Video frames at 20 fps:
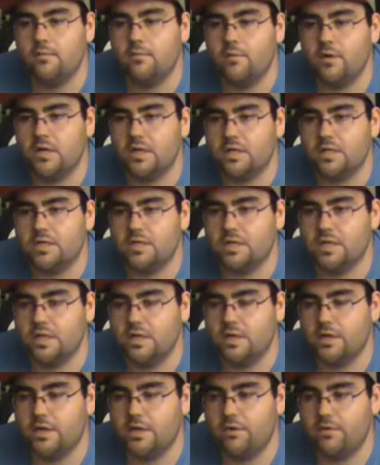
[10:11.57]
which,
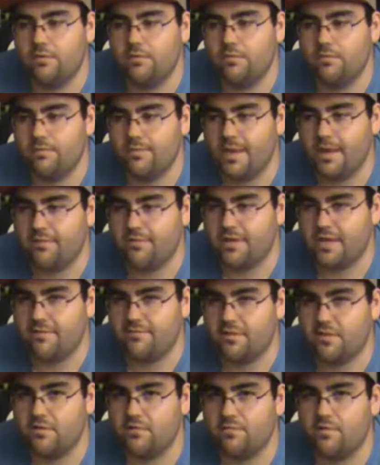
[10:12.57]
you know, that was
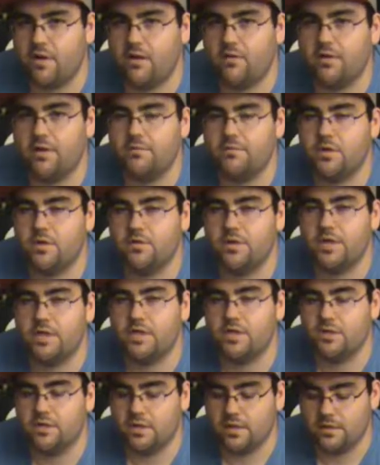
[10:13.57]
after the roundup
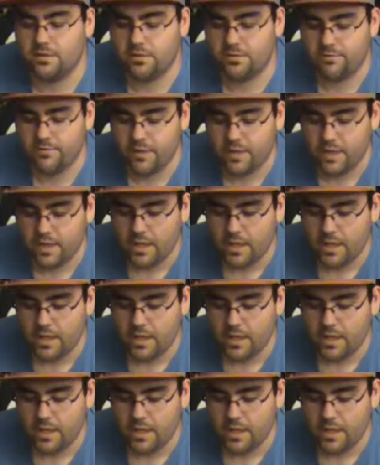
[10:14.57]
donation deal.